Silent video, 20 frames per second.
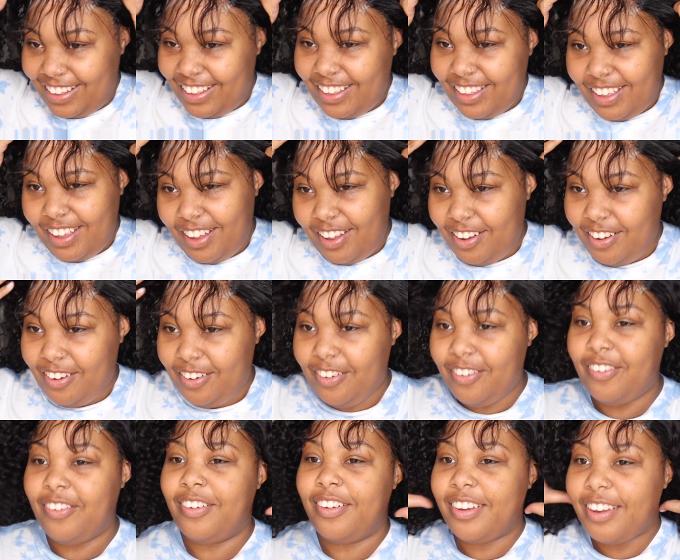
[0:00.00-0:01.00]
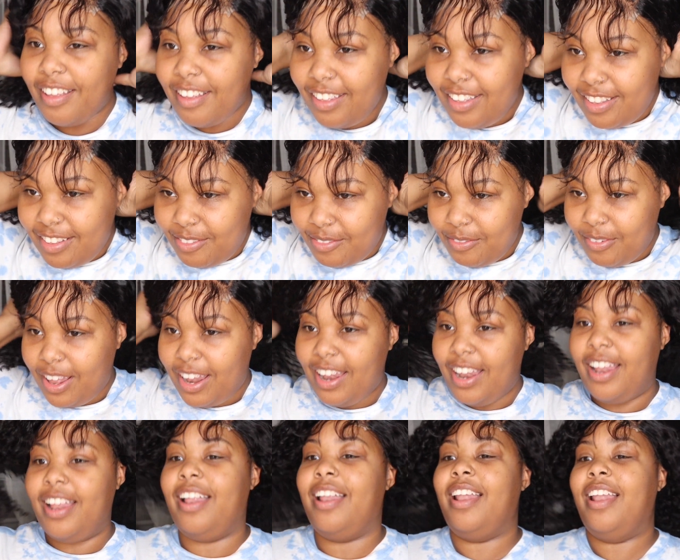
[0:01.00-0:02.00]
Y'all, that is,
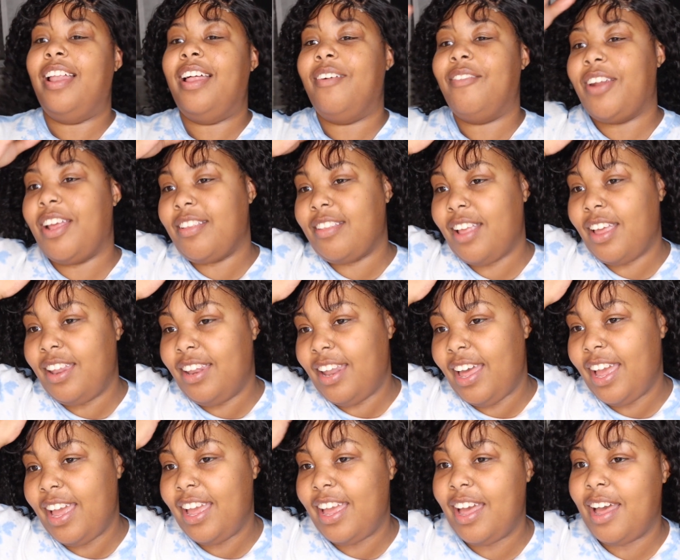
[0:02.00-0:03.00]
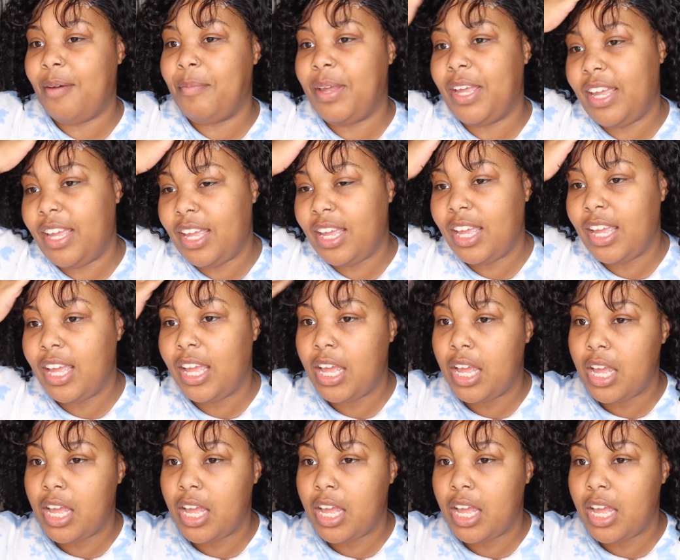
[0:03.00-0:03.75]
when I say laid, I mean